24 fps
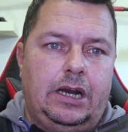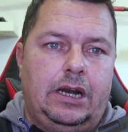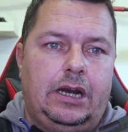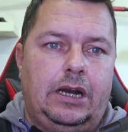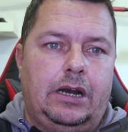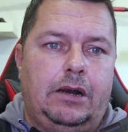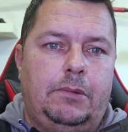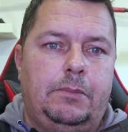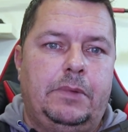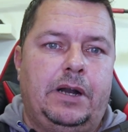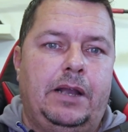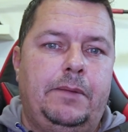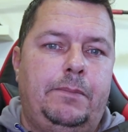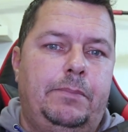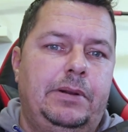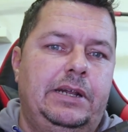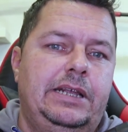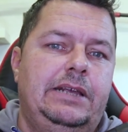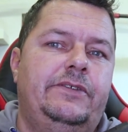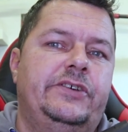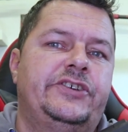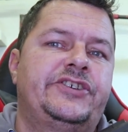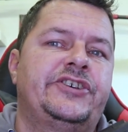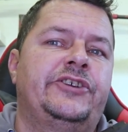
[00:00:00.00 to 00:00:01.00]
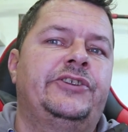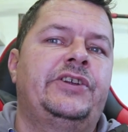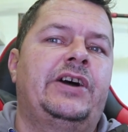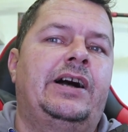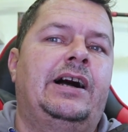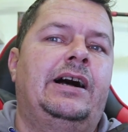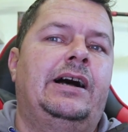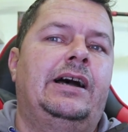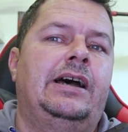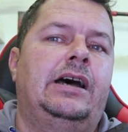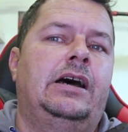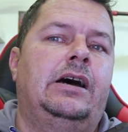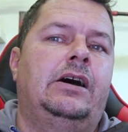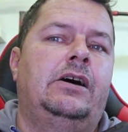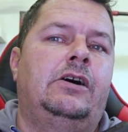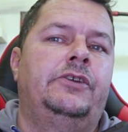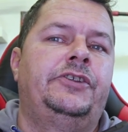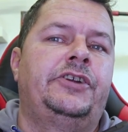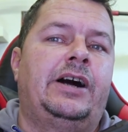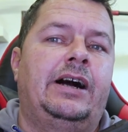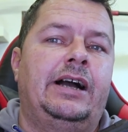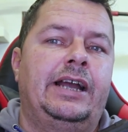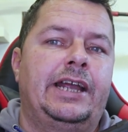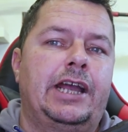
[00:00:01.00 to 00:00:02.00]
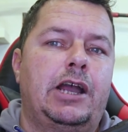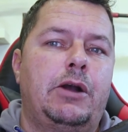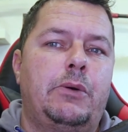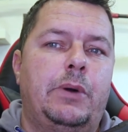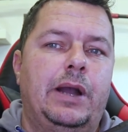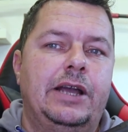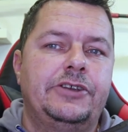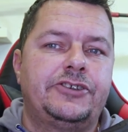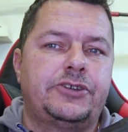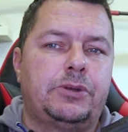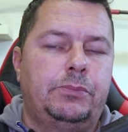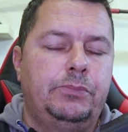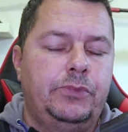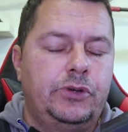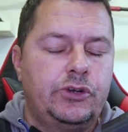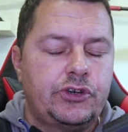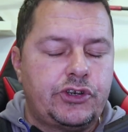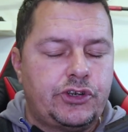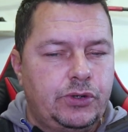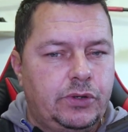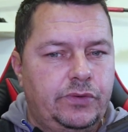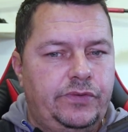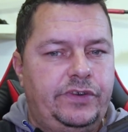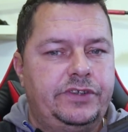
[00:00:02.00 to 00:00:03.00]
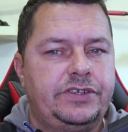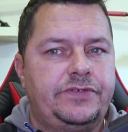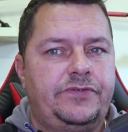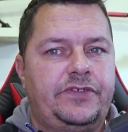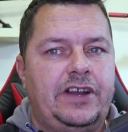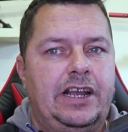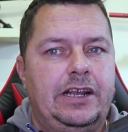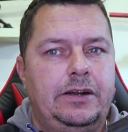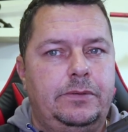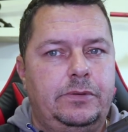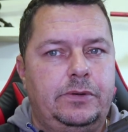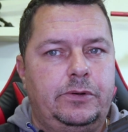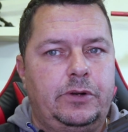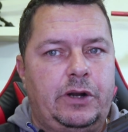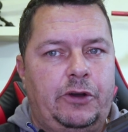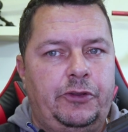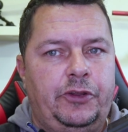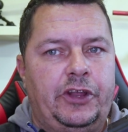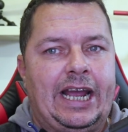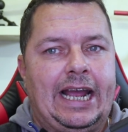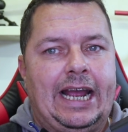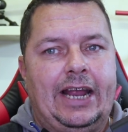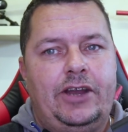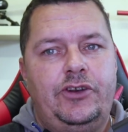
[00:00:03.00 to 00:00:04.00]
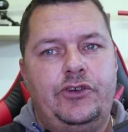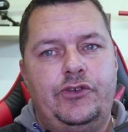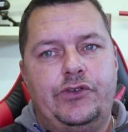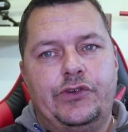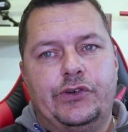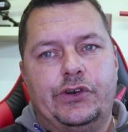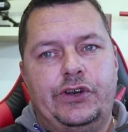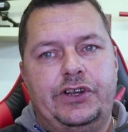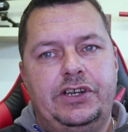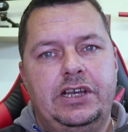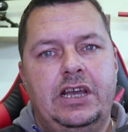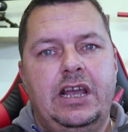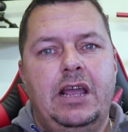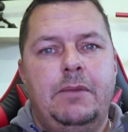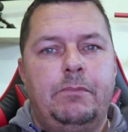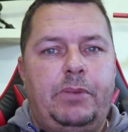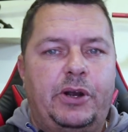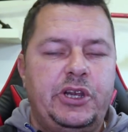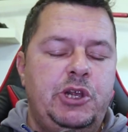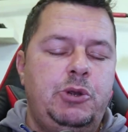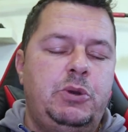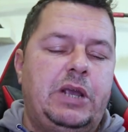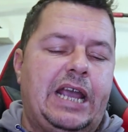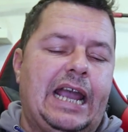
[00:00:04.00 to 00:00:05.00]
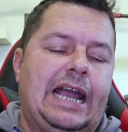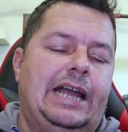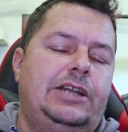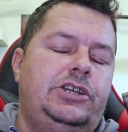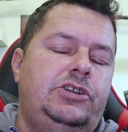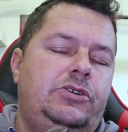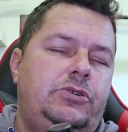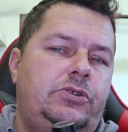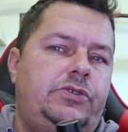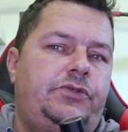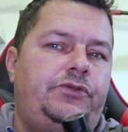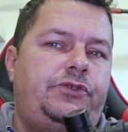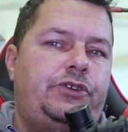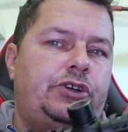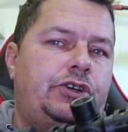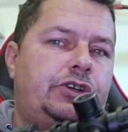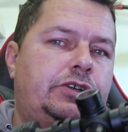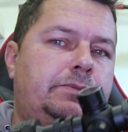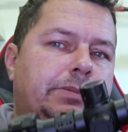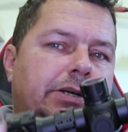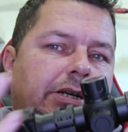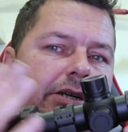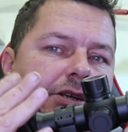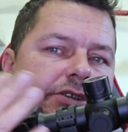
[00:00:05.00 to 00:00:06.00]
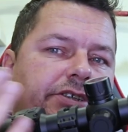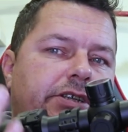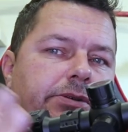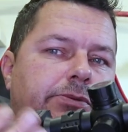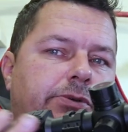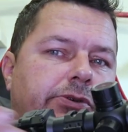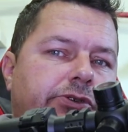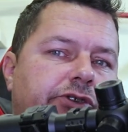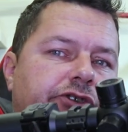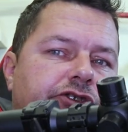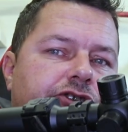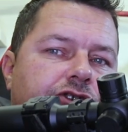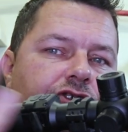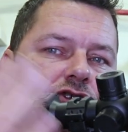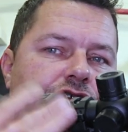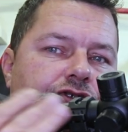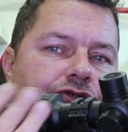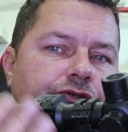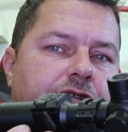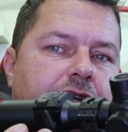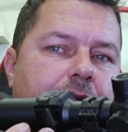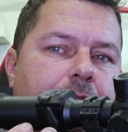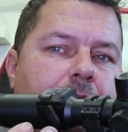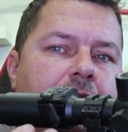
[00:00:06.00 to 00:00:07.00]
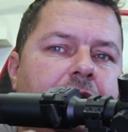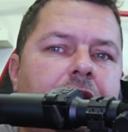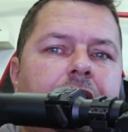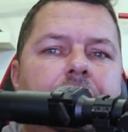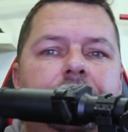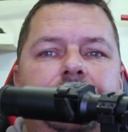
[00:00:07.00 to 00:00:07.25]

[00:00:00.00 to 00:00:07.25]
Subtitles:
I believe it's on iOS. I'm not sure if it's available on Android, but you can use third-party ones to stream.